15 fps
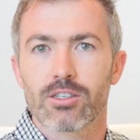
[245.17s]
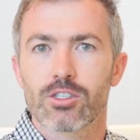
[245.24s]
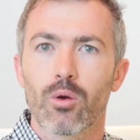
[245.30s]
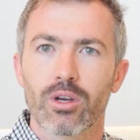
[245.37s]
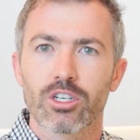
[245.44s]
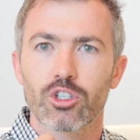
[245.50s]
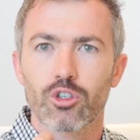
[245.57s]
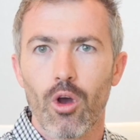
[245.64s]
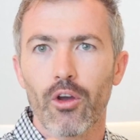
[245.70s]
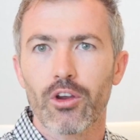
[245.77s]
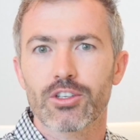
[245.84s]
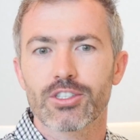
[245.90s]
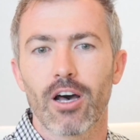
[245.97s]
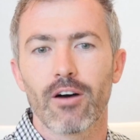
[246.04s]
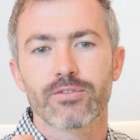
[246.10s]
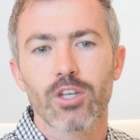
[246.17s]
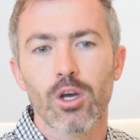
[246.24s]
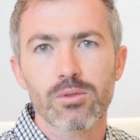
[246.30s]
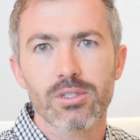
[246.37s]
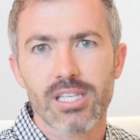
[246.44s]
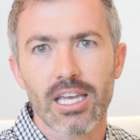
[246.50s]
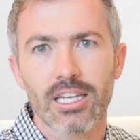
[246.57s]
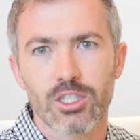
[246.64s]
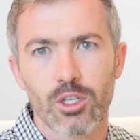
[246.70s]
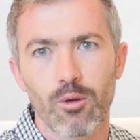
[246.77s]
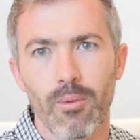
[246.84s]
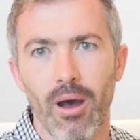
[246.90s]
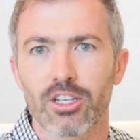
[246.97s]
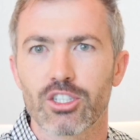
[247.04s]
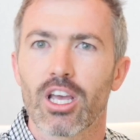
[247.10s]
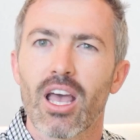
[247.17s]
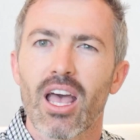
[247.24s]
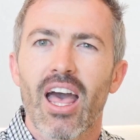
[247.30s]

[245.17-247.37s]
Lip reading: So control yourself, don't say too much.